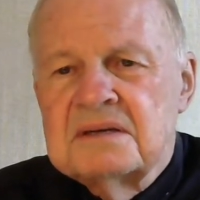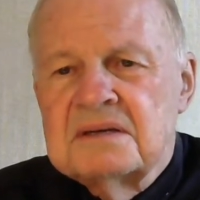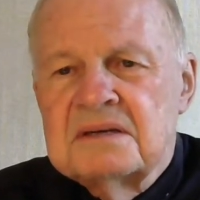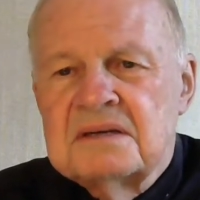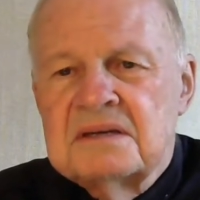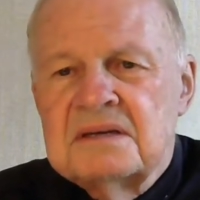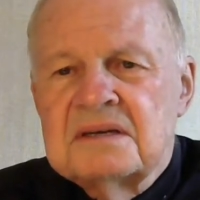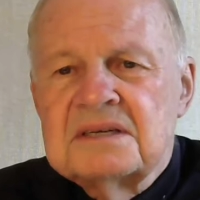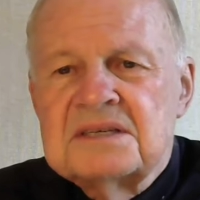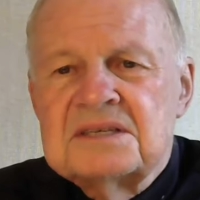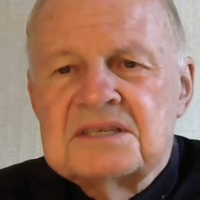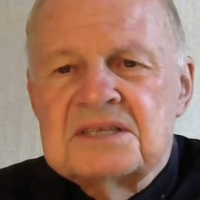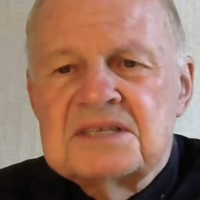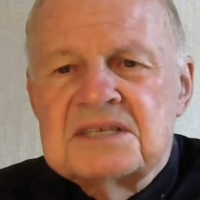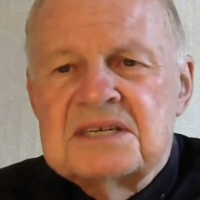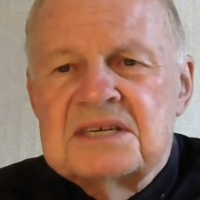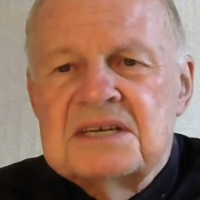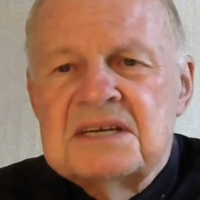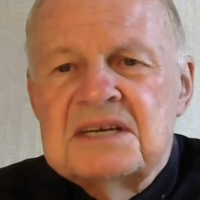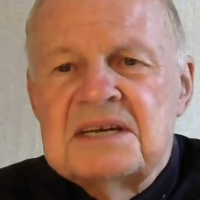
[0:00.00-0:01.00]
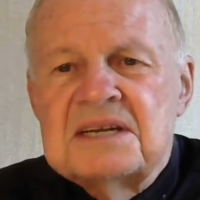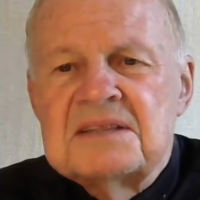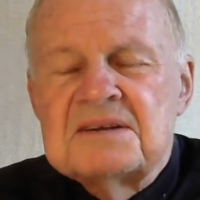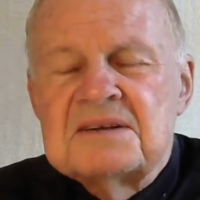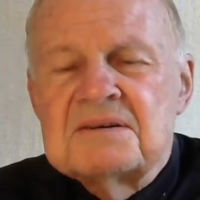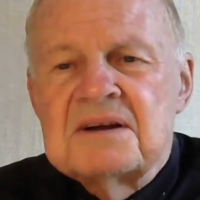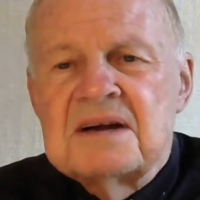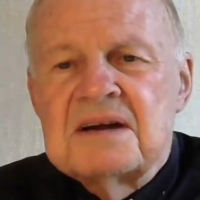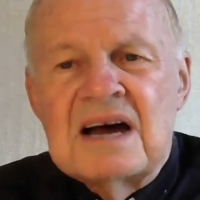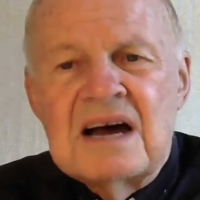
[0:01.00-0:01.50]
You can just see it in
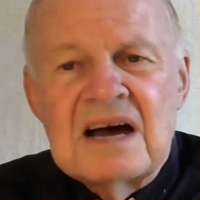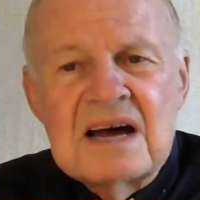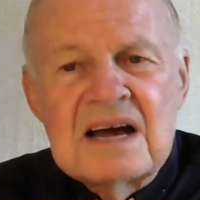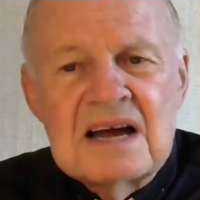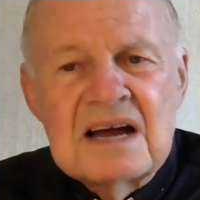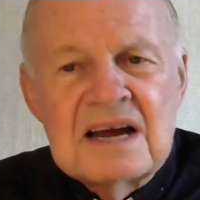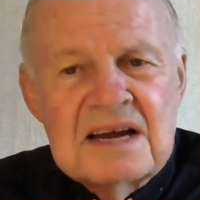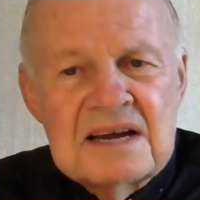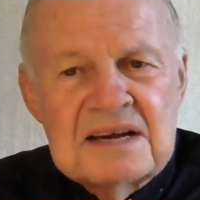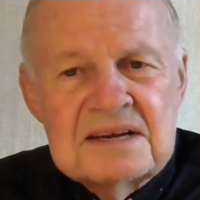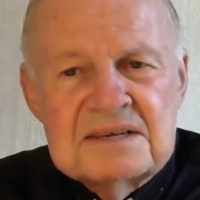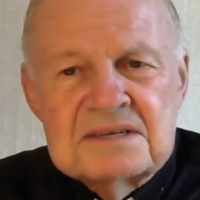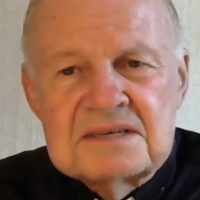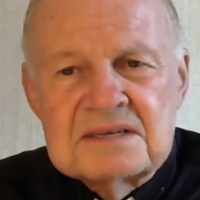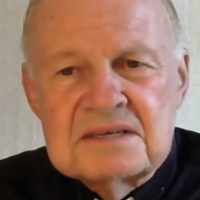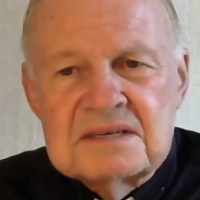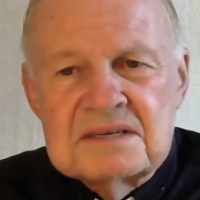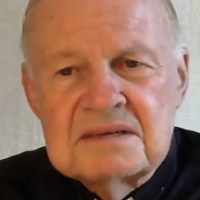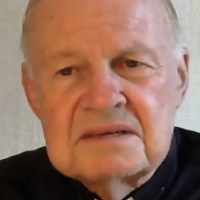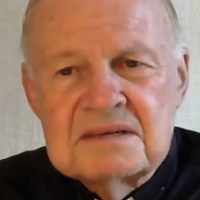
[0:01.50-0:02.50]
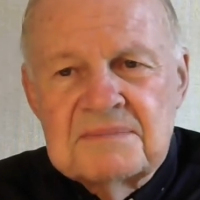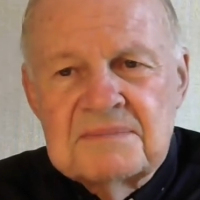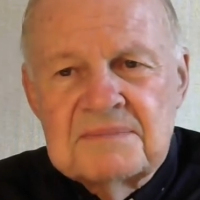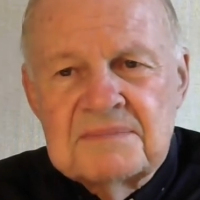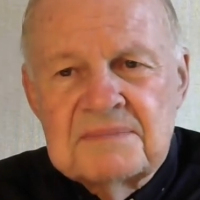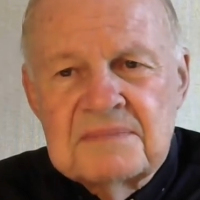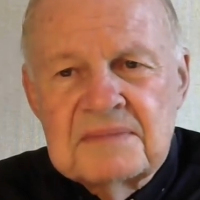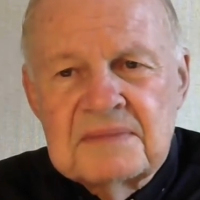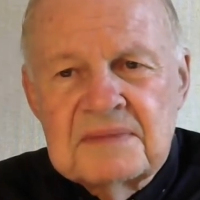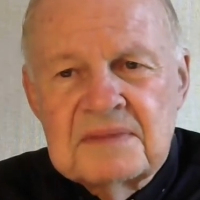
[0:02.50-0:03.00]
their eyes,
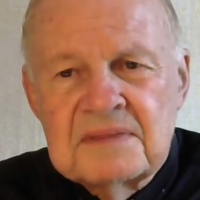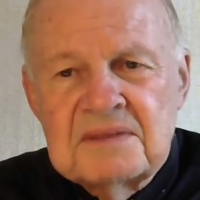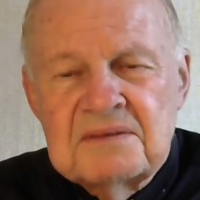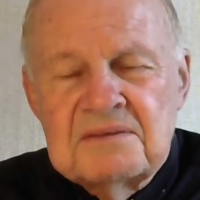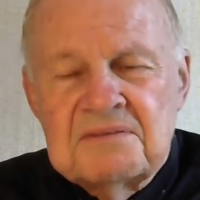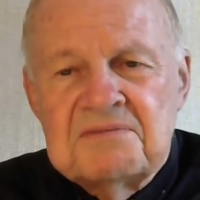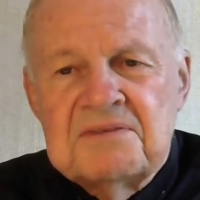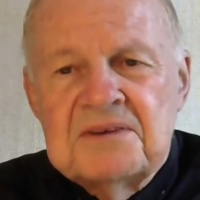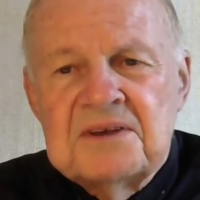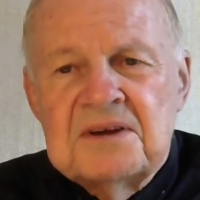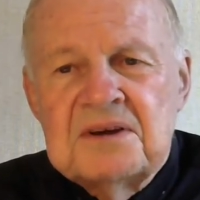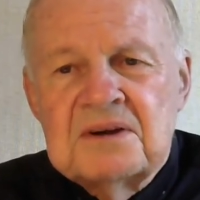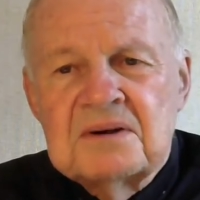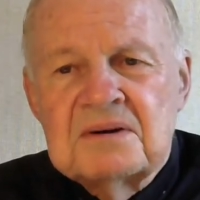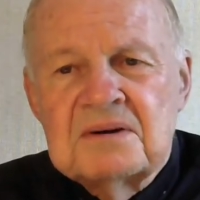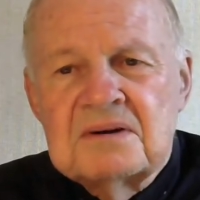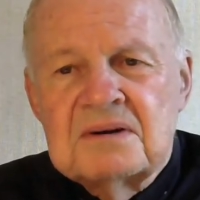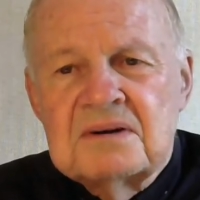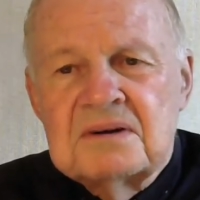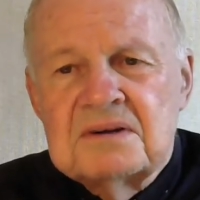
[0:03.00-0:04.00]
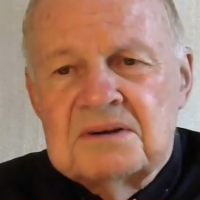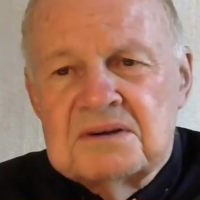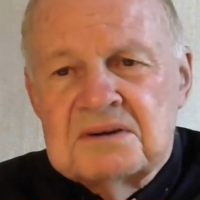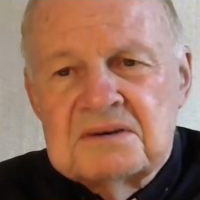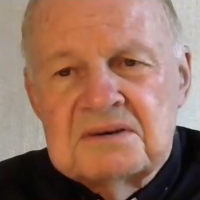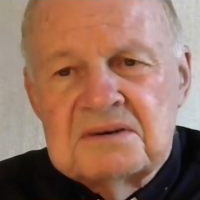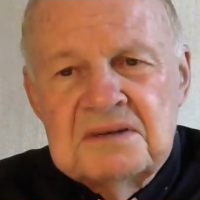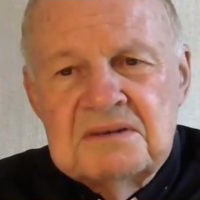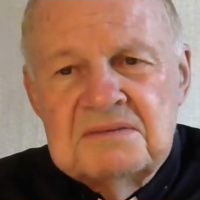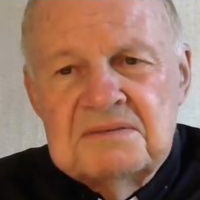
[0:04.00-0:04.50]
the fear on your
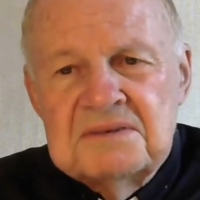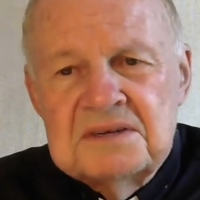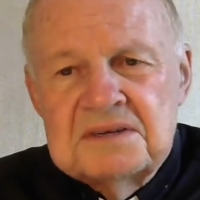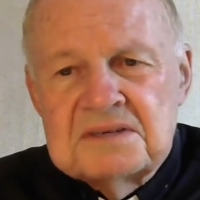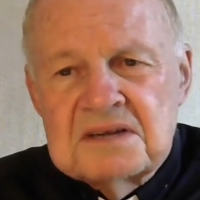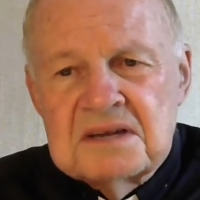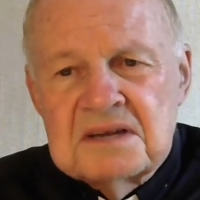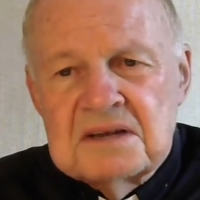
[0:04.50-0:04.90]
TV set.